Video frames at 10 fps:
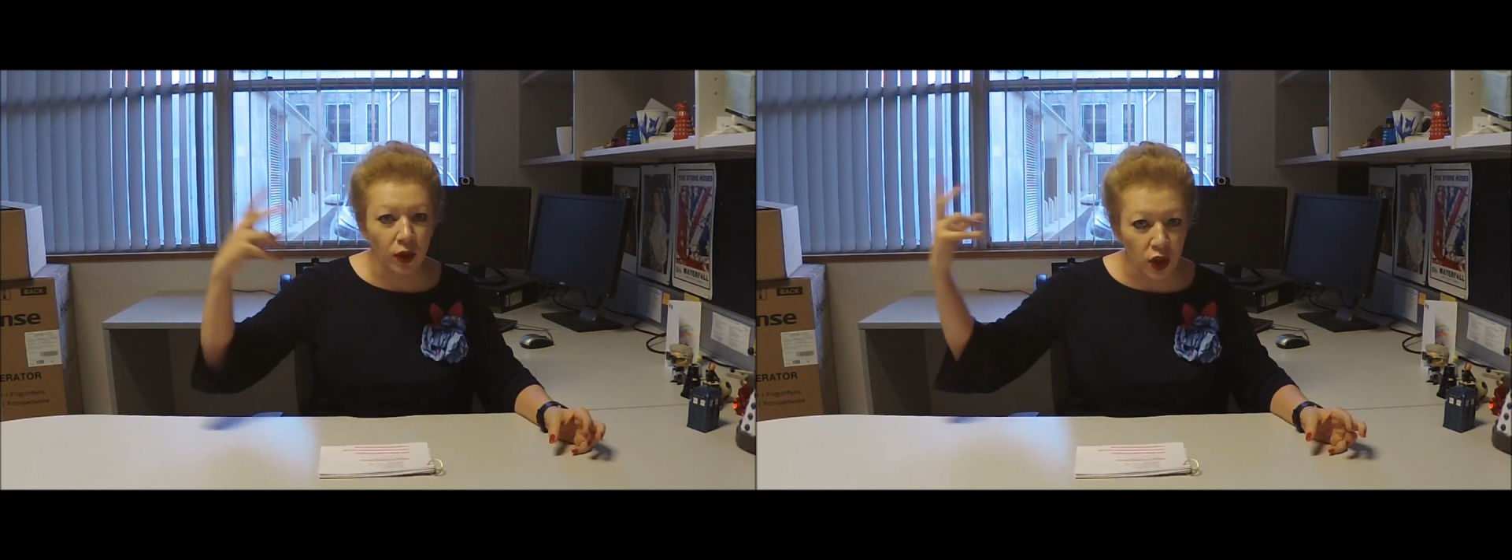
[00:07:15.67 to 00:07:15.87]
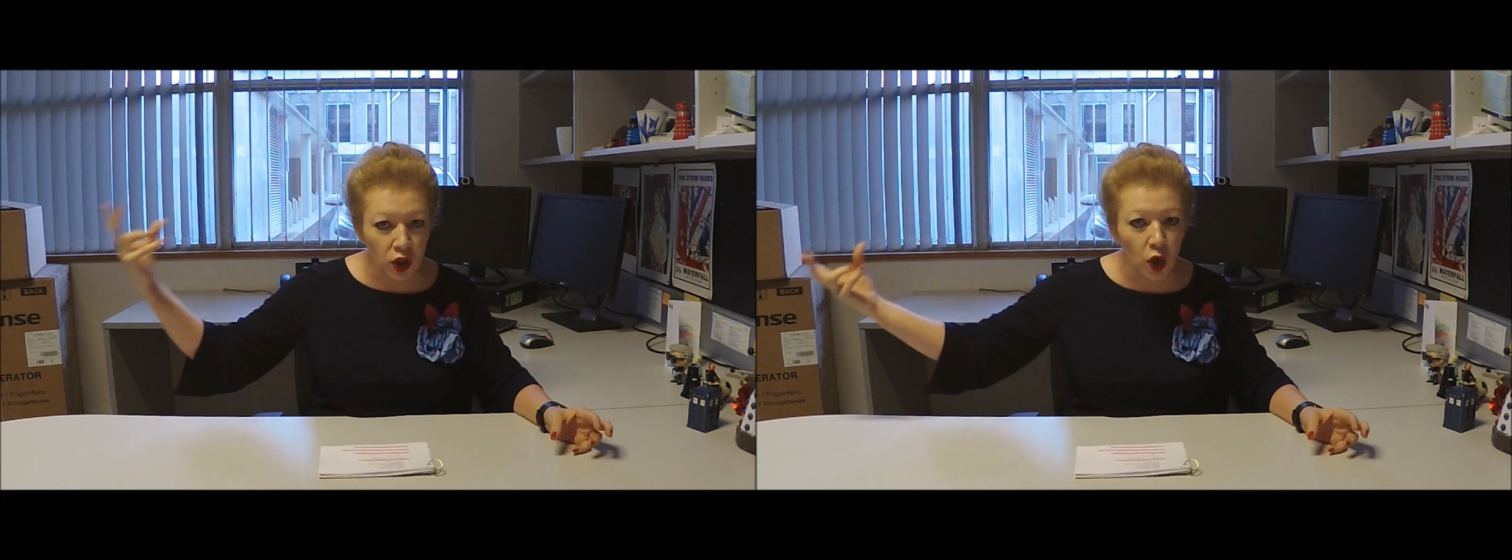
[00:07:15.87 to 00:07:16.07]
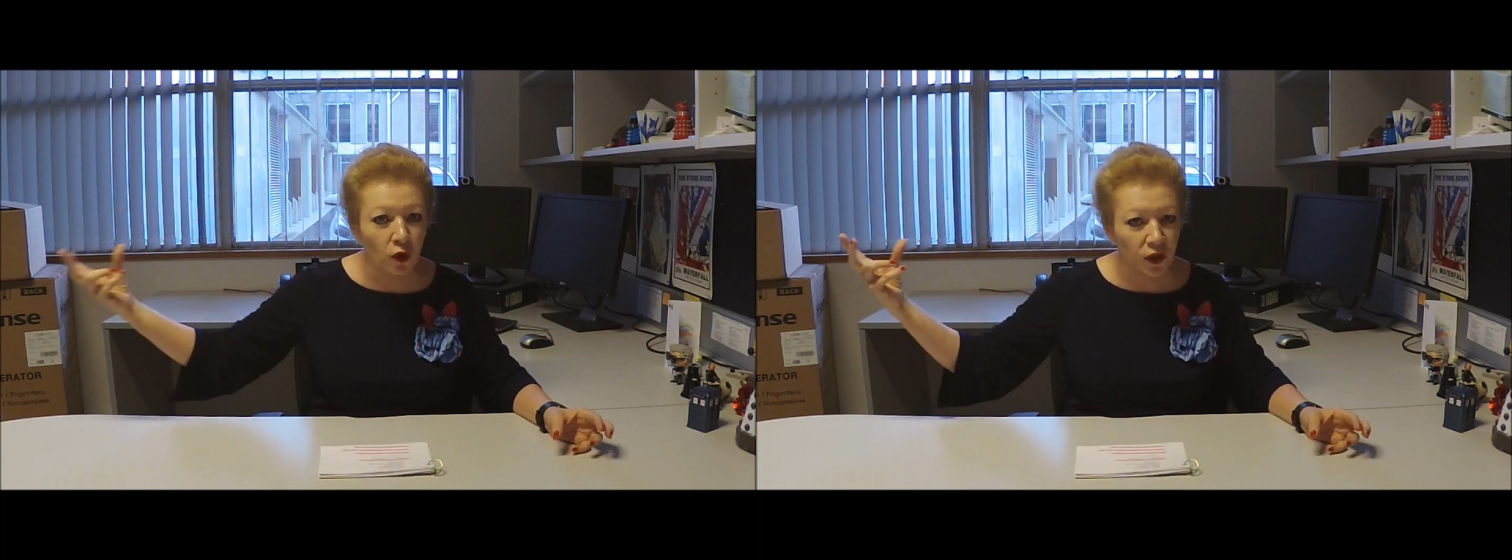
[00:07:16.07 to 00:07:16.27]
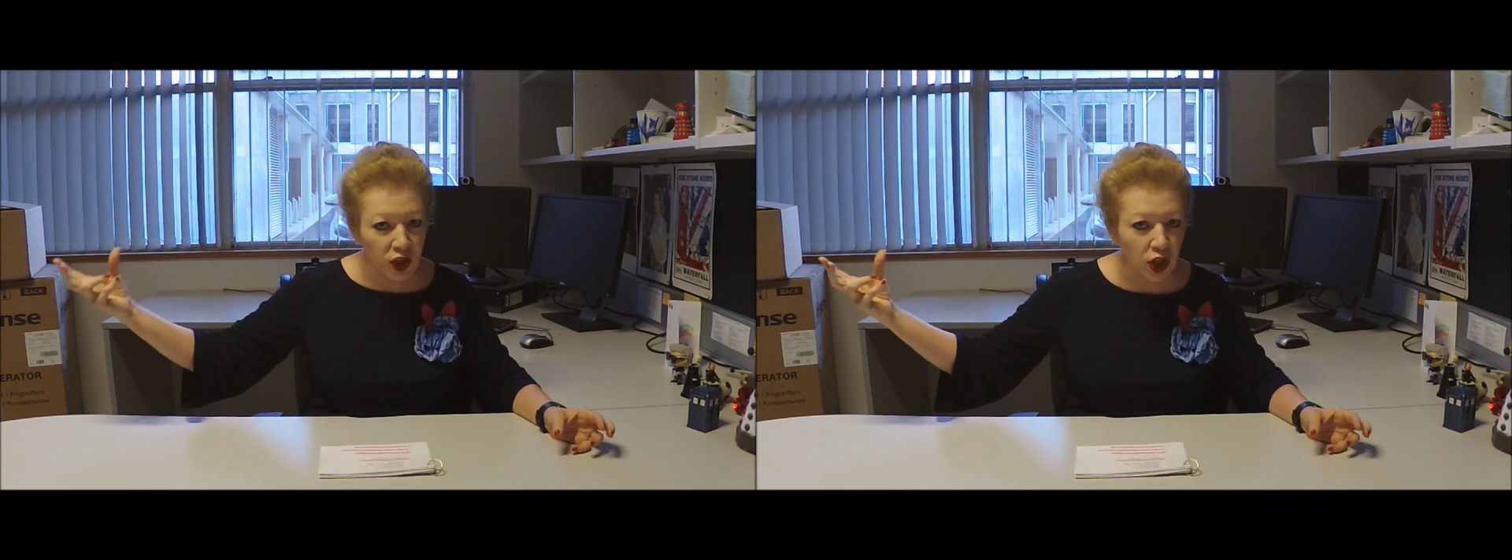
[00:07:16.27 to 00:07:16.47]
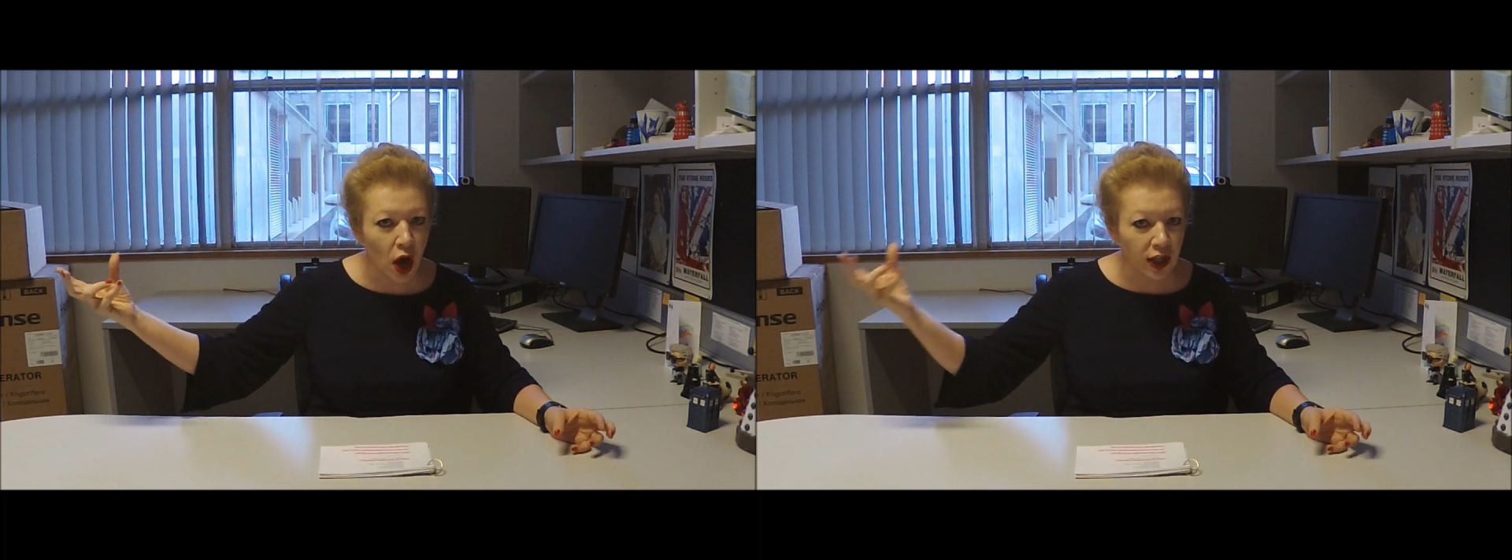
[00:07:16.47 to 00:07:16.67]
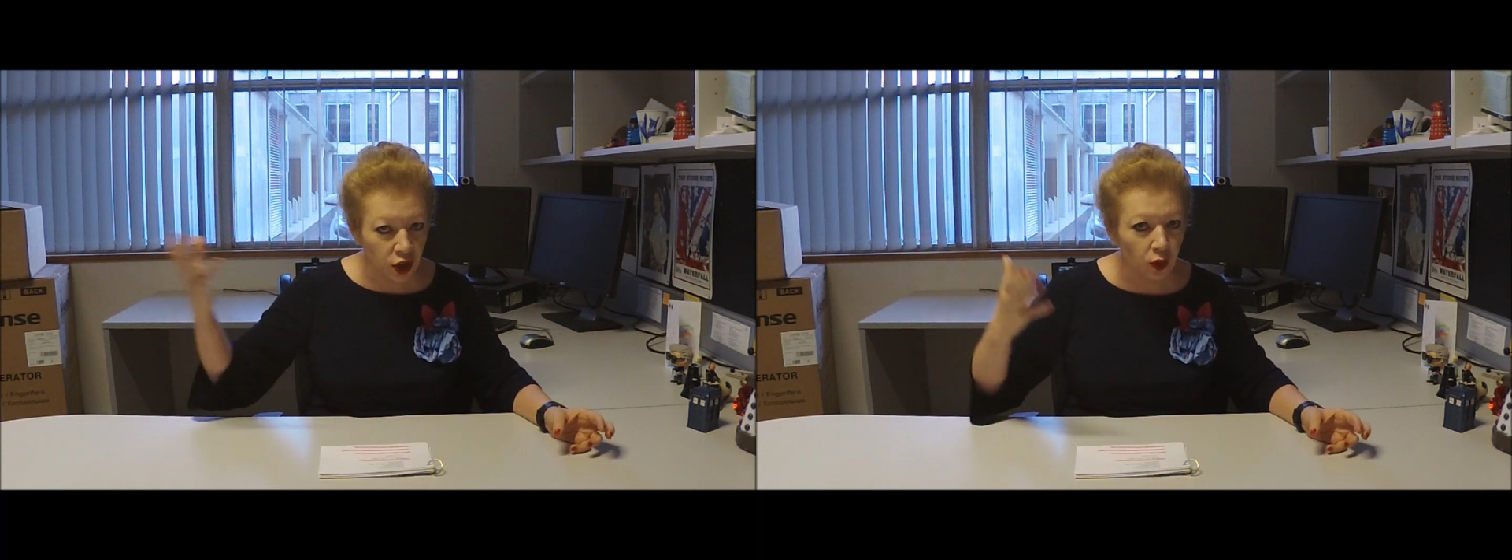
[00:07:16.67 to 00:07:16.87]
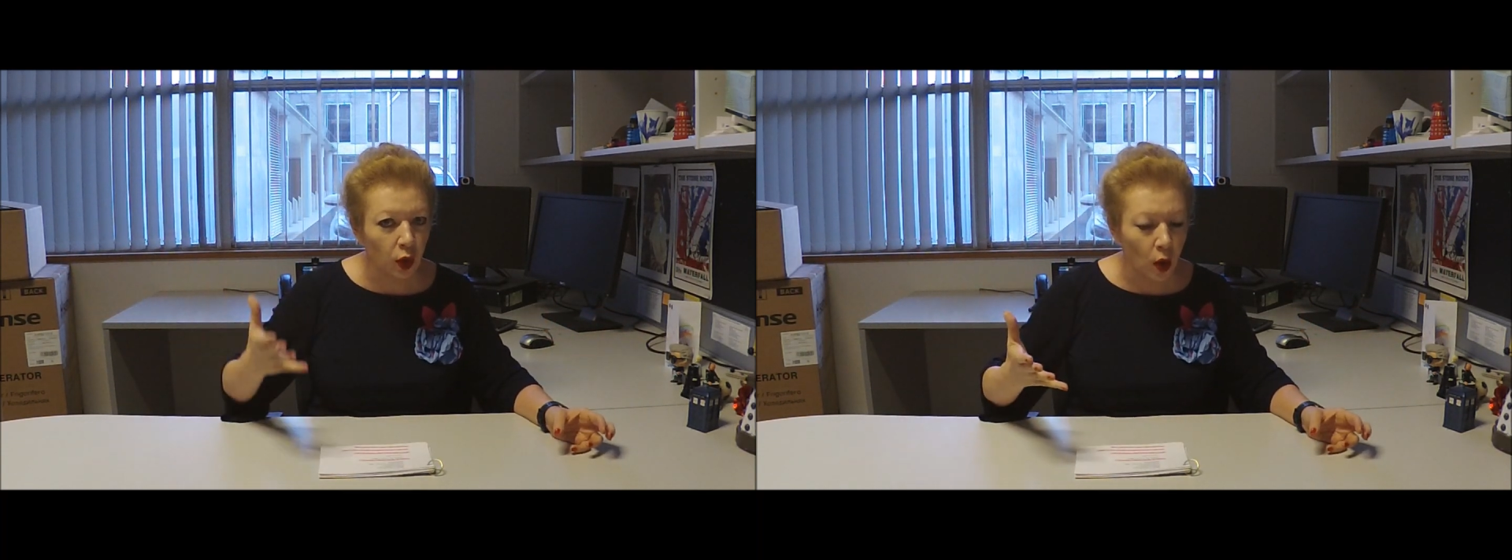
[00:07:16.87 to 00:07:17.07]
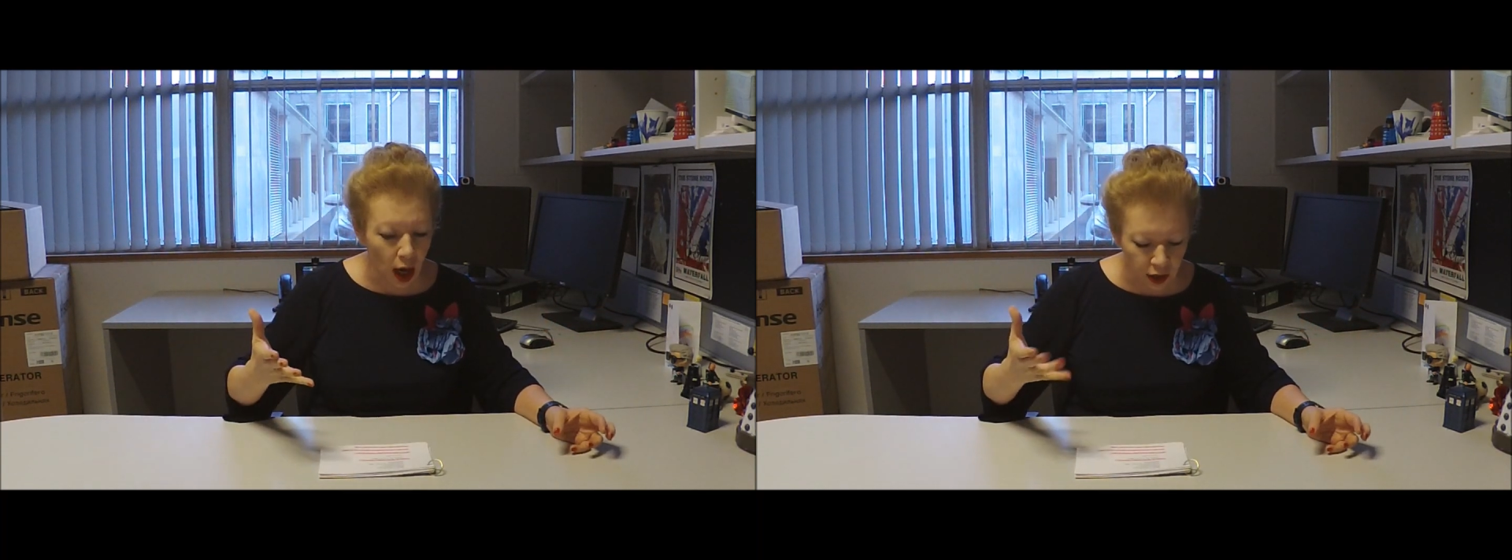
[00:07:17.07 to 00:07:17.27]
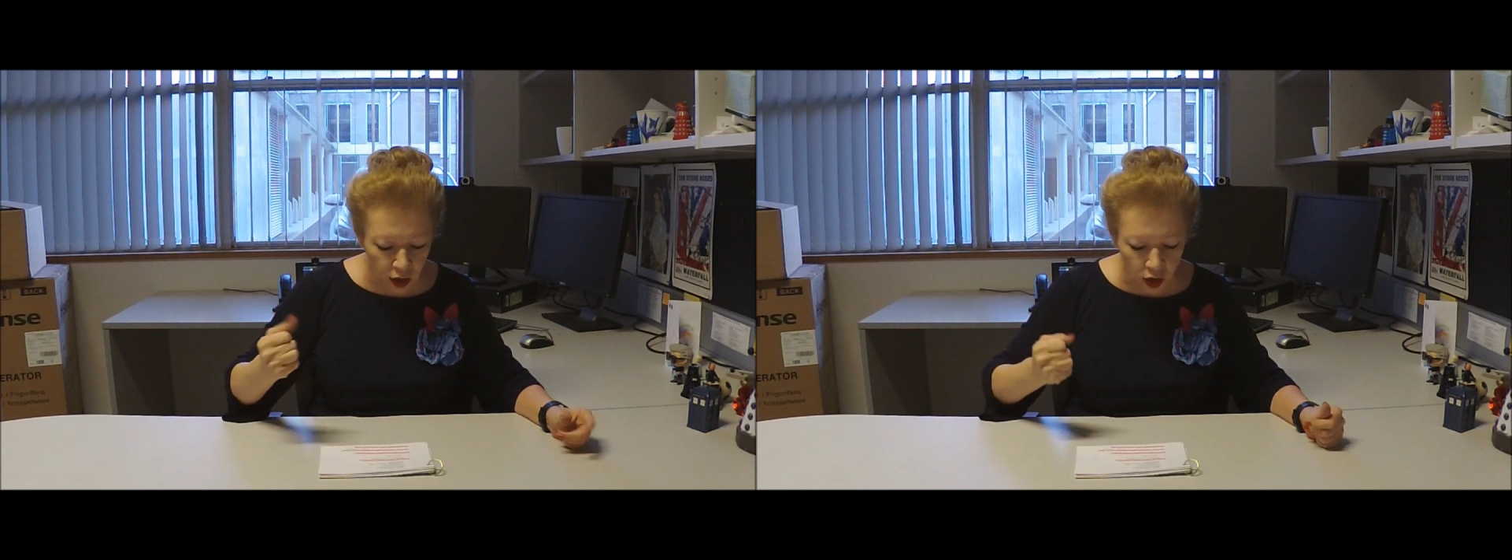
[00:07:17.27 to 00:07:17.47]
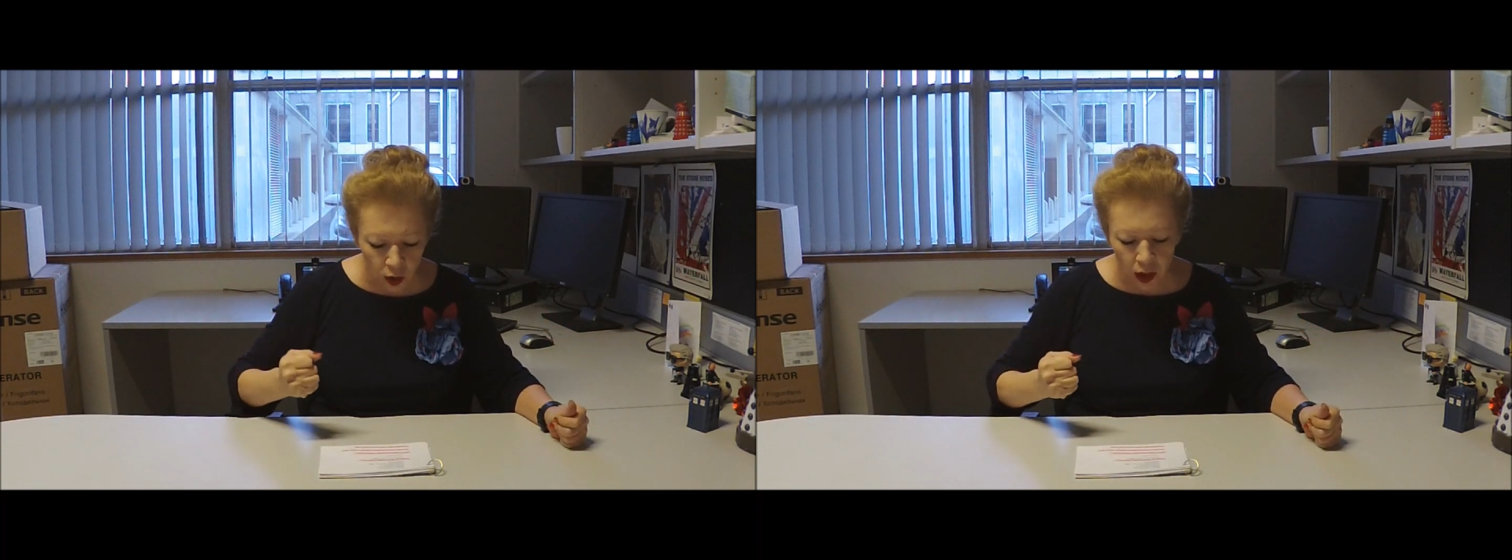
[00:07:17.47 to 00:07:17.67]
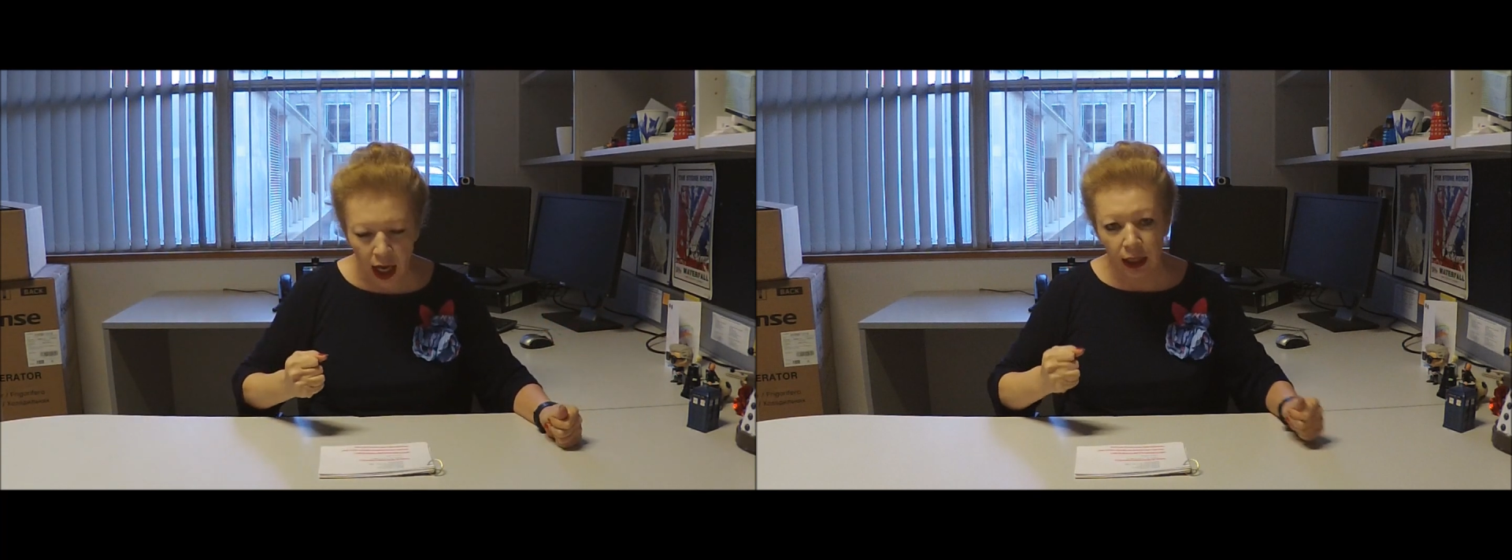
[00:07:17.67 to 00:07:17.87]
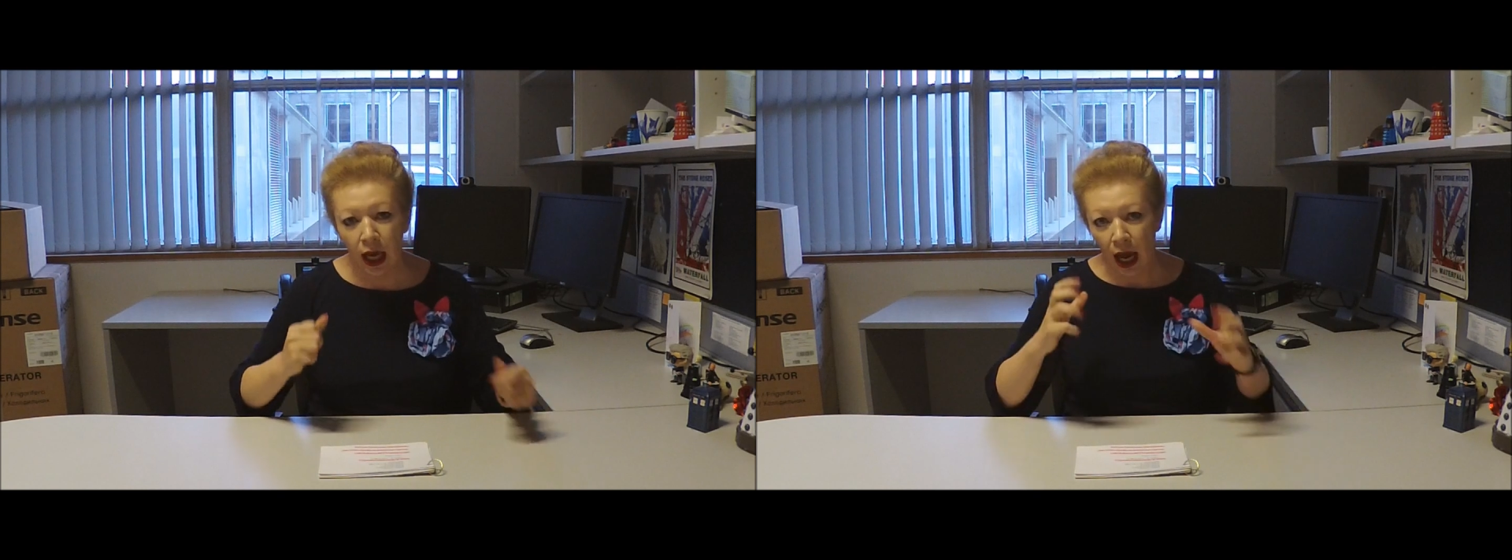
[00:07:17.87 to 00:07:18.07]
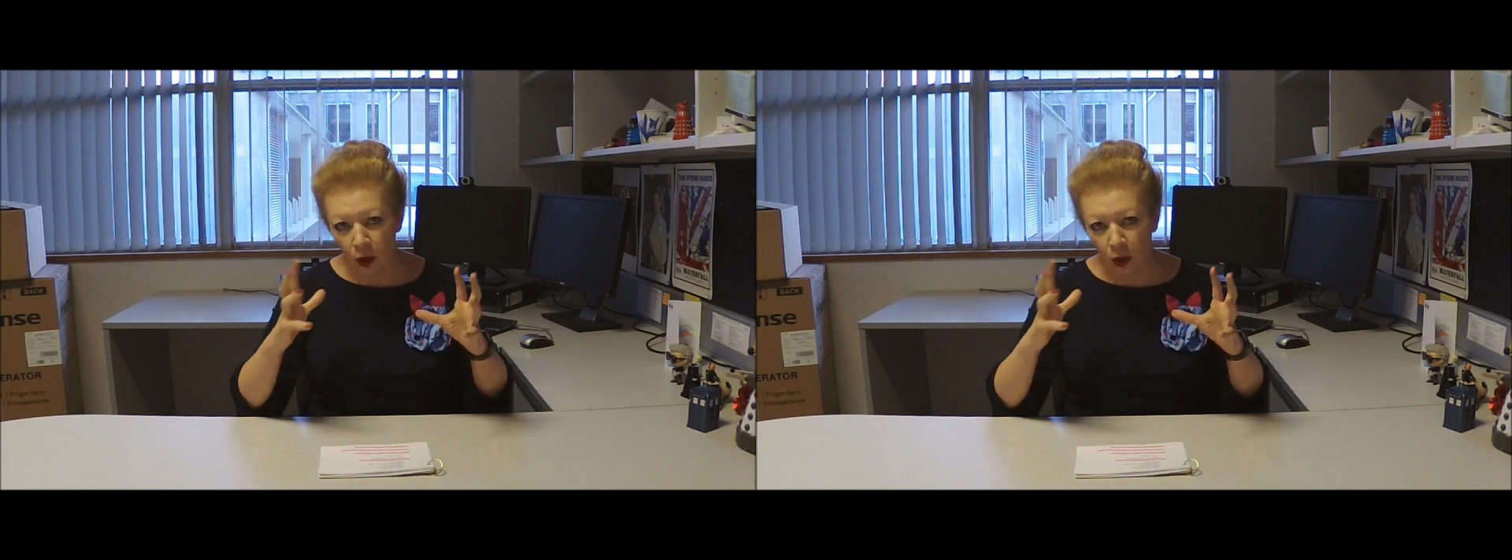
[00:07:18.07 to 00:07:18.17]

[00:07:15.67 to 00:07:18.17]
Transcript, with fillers: and the surface science required to do that,